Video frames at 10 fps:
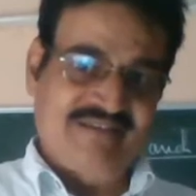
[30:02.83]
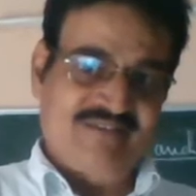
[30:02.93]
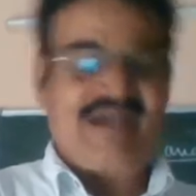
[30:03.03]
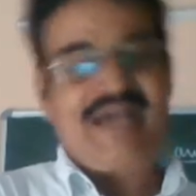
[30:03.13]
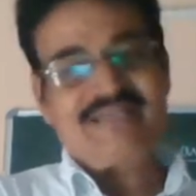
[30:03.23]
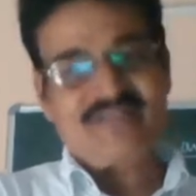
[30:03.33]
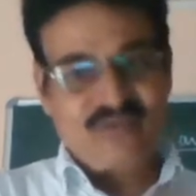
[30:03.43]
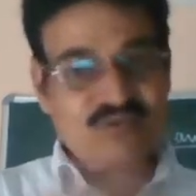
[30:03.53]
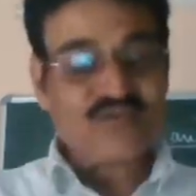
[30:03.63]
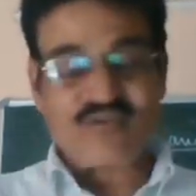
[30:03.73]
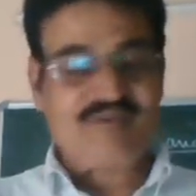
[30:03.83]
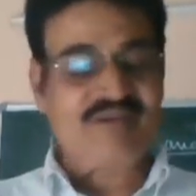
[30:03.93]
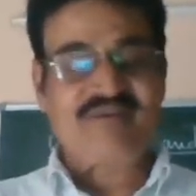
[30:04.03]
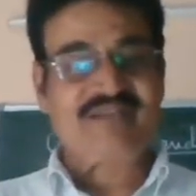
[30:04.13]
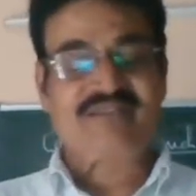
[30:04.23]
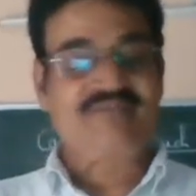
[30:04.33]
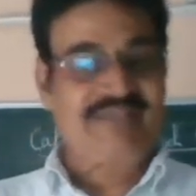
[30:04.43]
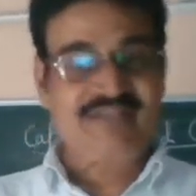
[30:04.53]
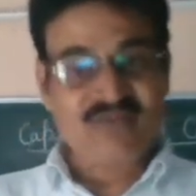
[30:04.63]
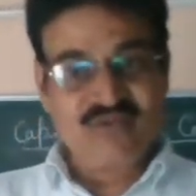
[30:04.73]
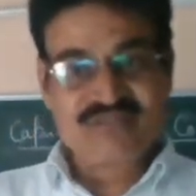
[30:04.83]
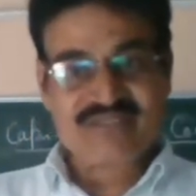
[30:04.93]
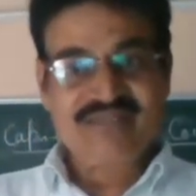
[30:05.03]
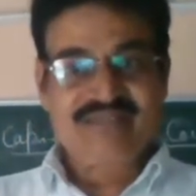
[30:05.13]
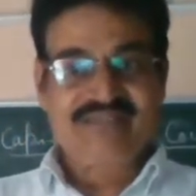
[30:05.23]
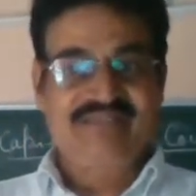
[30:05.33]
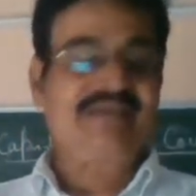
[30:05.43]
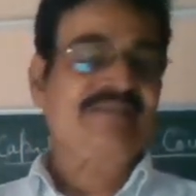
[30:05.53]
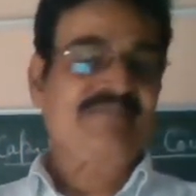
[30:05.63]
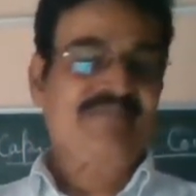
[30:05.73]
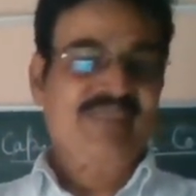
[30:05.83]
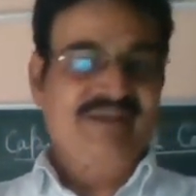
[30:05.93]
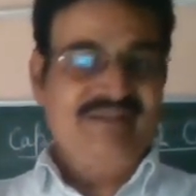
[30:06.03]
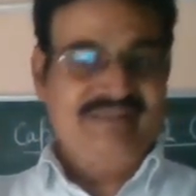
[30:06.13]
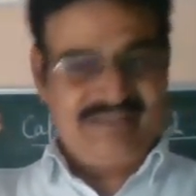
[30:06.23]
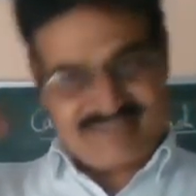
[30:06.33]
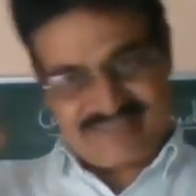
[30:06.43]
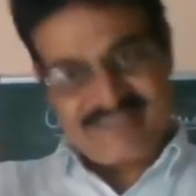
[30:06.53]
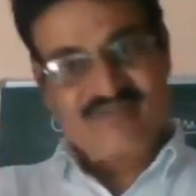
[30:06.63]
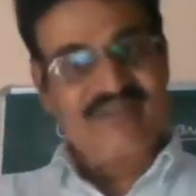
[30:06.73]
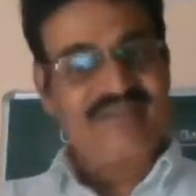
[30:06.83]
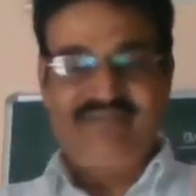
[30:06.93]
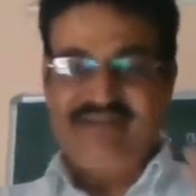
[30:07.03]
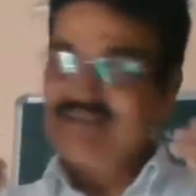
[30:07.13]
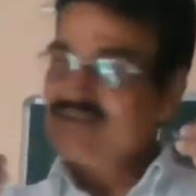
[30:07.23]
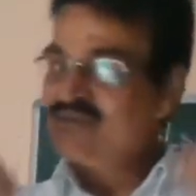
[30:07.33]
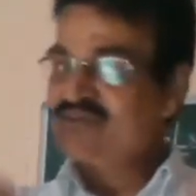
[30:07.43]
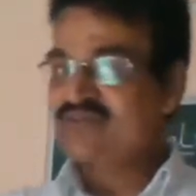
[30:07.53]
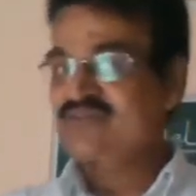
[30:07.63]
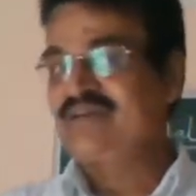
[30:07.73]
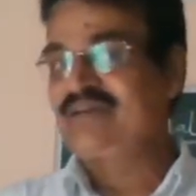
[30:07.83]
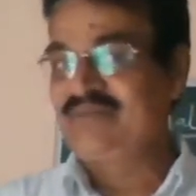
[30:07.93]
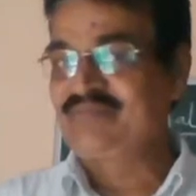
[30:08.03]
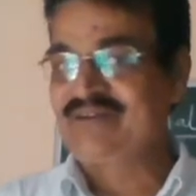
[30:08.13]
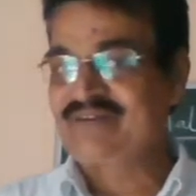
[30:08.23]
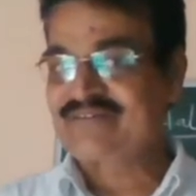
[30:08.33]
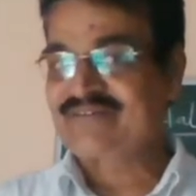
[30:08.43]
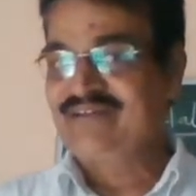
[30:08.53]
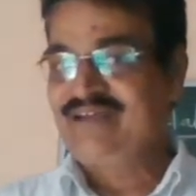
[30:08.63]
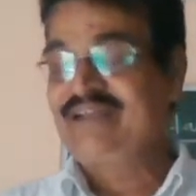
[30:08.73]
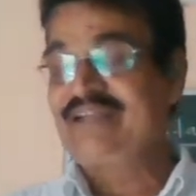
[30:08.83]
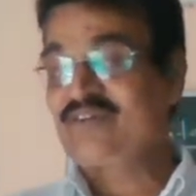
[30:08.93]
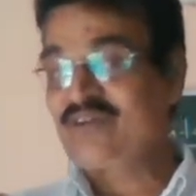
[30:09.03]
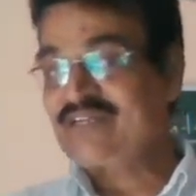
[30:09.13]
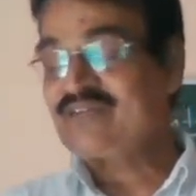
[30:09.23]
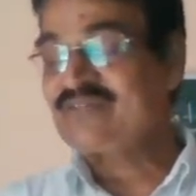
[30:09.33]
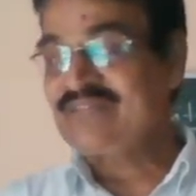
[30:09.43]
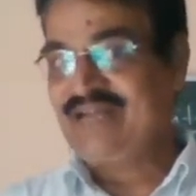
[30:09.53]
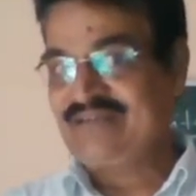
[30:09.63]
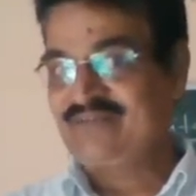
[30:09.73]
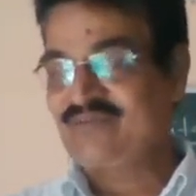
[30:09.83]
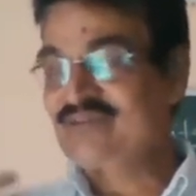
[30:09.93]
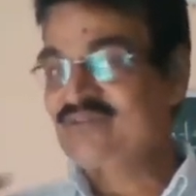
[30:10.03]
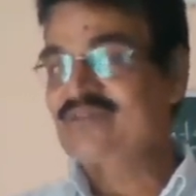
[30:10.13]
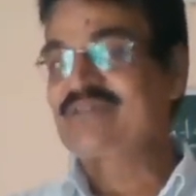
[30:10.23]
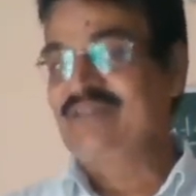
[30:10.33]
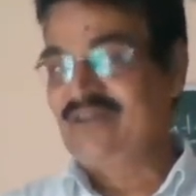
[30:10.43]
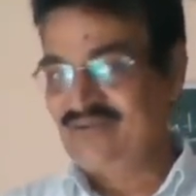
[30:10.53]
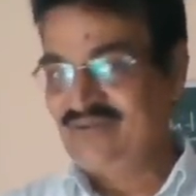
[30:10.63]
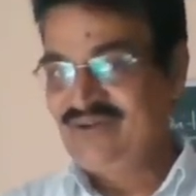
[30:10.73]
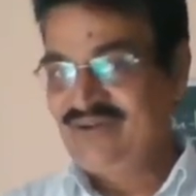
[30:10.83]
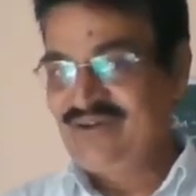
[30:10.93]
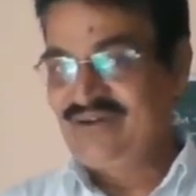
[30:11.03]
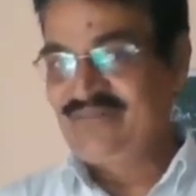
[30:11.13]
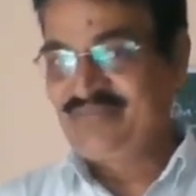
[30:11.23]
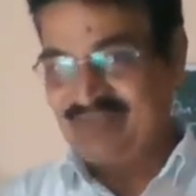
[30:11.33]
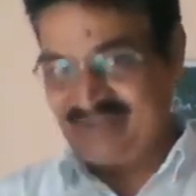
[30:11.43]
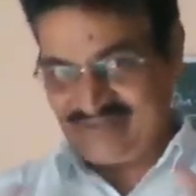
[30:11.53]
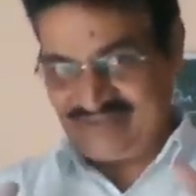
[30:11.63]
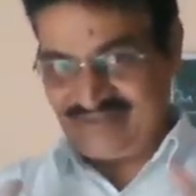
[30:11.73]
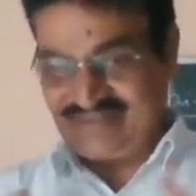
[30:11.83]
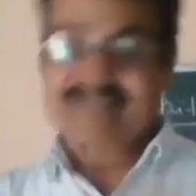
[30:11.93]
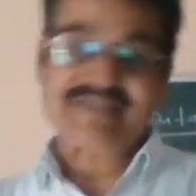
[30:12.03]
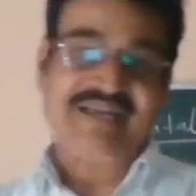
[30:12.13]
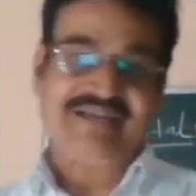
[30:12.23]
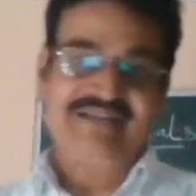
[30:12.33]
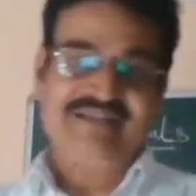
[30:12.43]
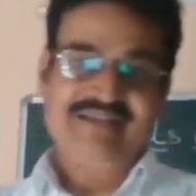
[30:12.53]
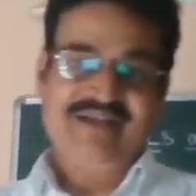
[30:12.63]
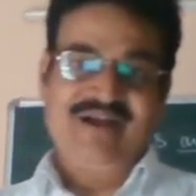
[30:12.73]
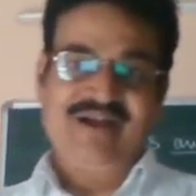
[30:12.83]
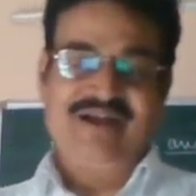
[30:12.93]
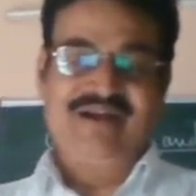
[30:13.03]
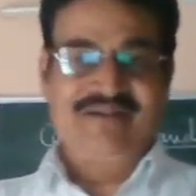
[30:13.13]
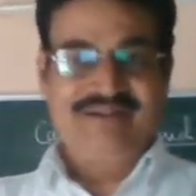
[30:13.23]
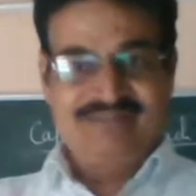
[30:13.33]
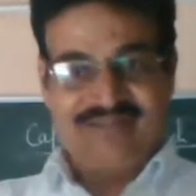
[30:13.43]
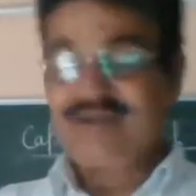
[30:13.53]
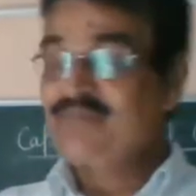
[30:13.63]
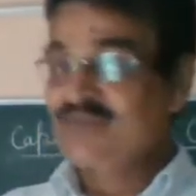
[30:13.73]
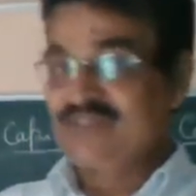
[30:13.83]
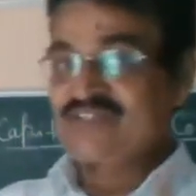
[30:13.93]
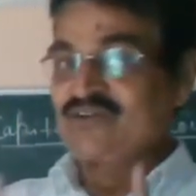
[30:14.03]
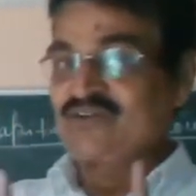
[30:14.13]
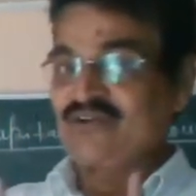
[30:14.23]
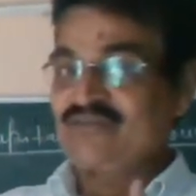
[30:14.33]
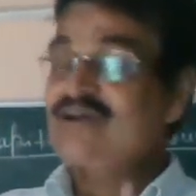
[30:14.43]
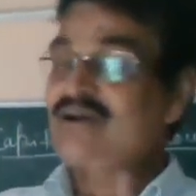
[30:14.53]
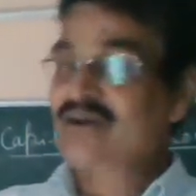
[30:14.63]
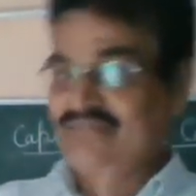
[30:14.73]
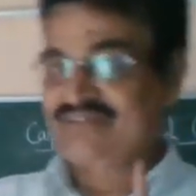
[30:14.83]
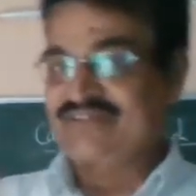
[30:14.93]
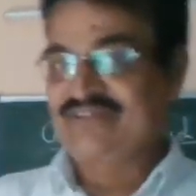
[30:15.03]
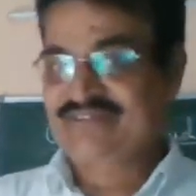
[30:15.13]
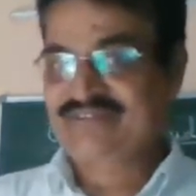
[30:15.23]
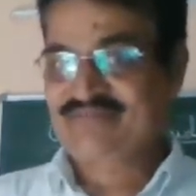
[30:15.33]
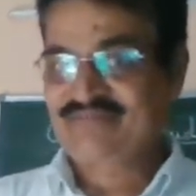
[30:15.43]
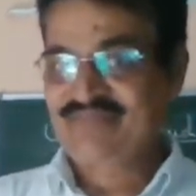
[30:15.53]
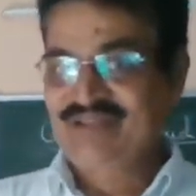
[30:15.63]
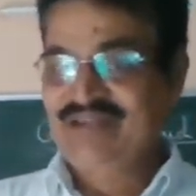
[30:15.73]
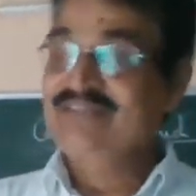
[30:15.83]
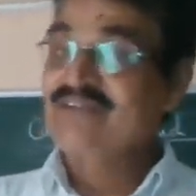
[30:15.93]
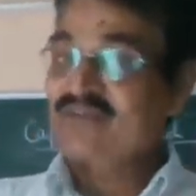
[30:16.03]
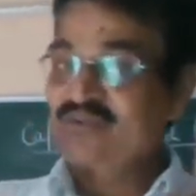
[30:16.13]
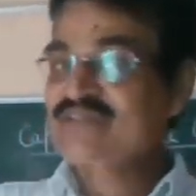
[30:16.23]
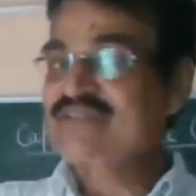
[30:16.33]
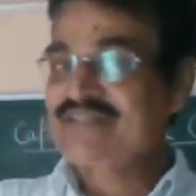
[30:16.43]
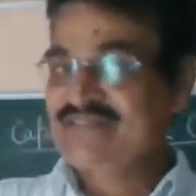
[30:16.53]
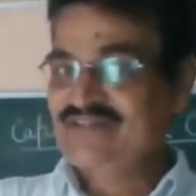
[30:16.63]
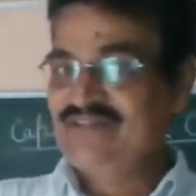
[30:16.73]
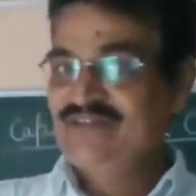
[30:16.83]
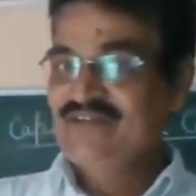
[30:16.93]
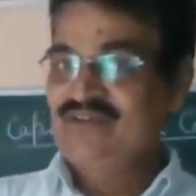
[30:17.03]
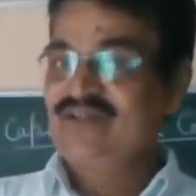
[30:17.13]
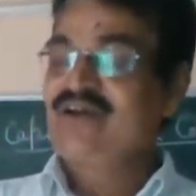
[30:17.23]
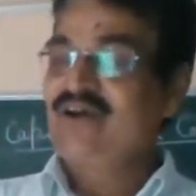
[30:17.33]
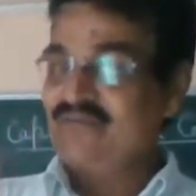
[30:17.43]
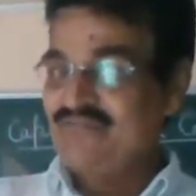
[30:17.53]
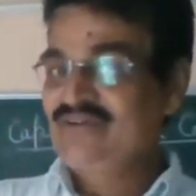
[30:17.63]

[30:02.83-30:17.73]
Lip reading: As whosoever were the very close, their seat was the very close to the emperors, and according to that, one could now understand the position of officials and the closeness of